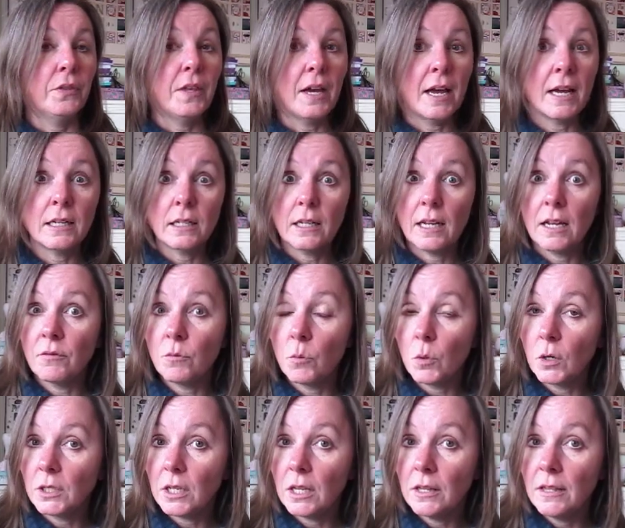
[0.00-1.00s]
that I haven't
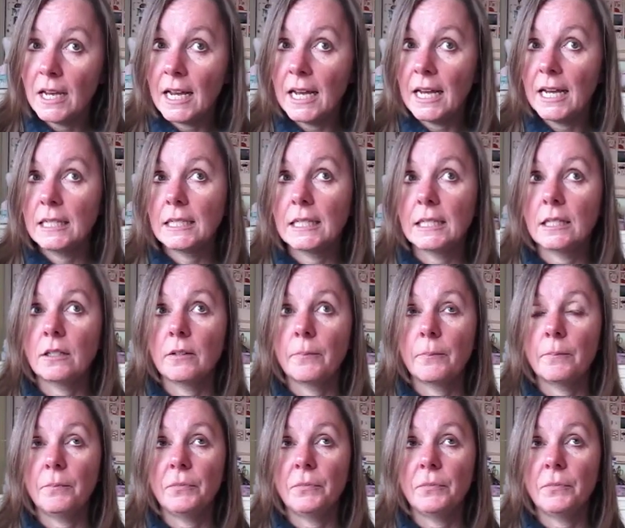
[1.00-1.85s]
worked on that.